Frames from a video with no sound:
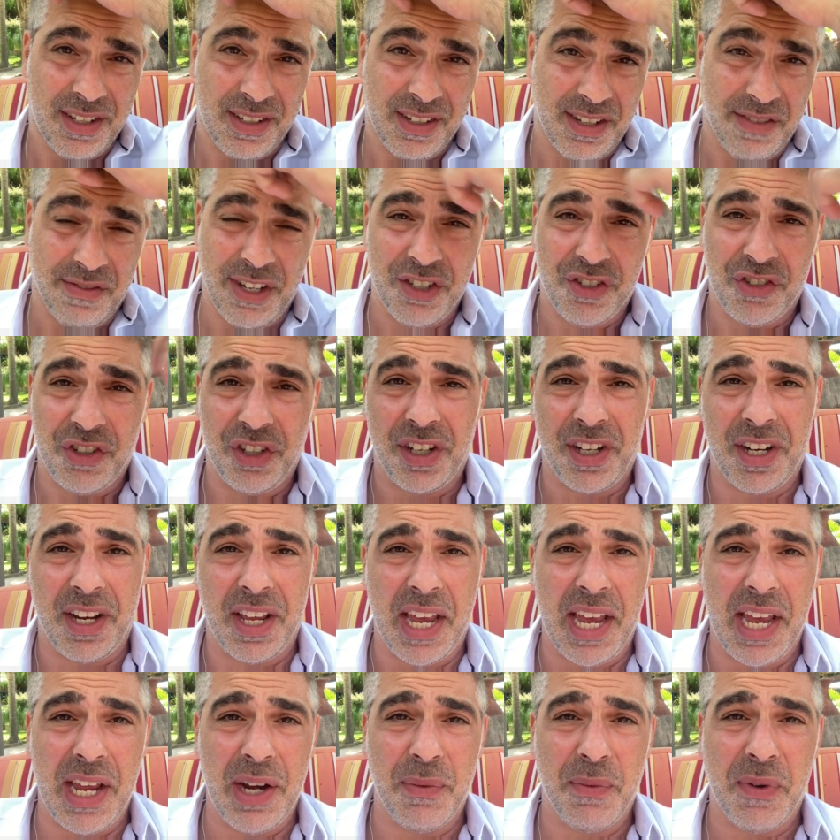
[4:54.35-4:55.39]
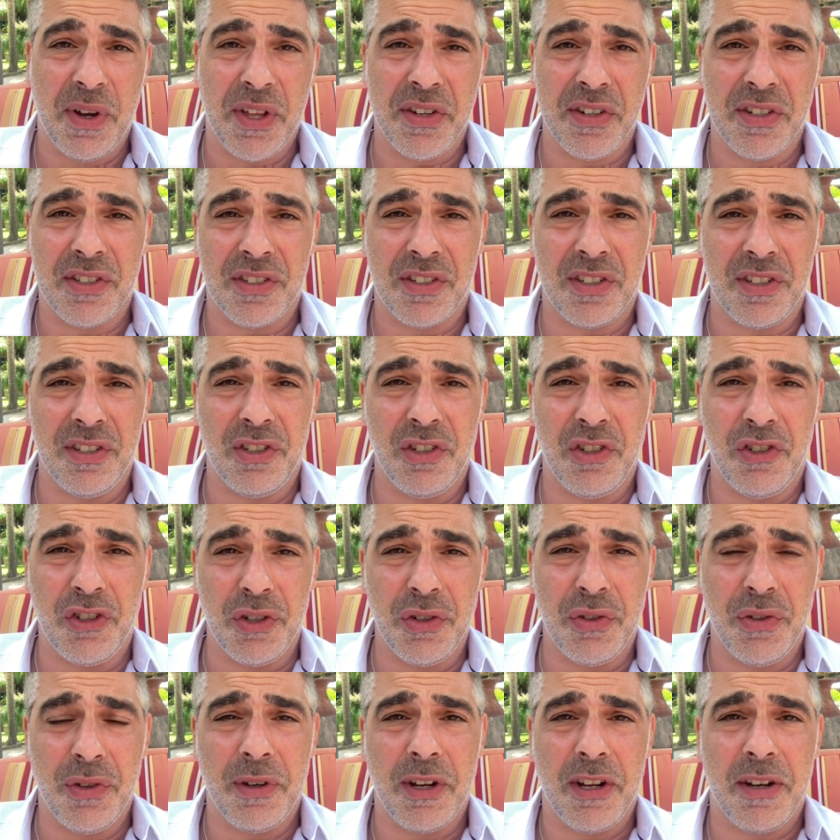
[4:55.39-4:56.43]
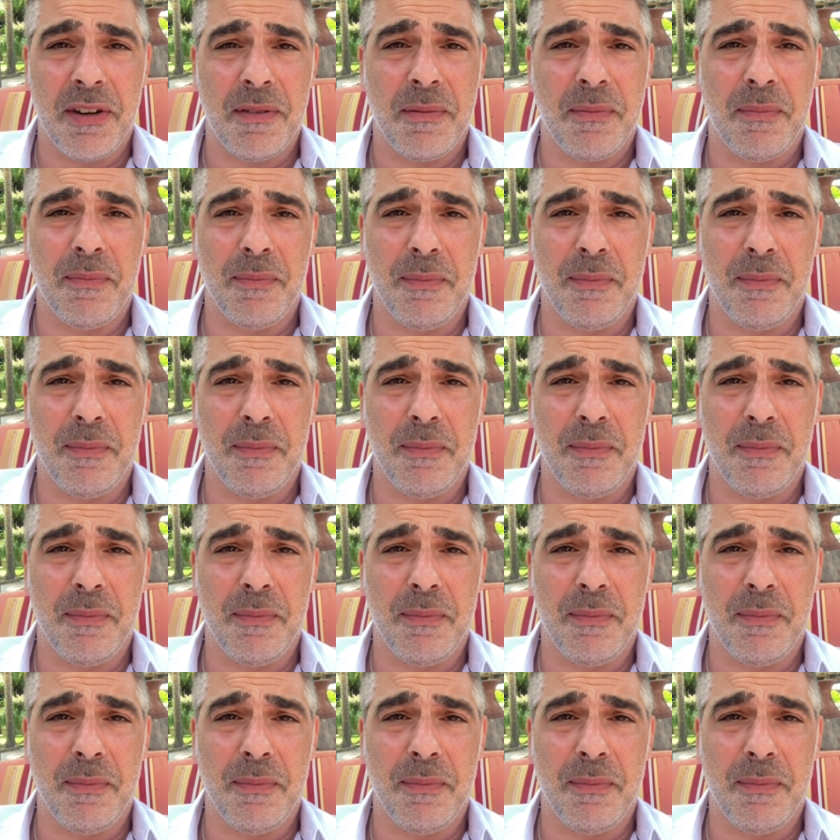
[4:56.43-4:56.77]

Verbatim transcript: eventually going to end, whether it's in June and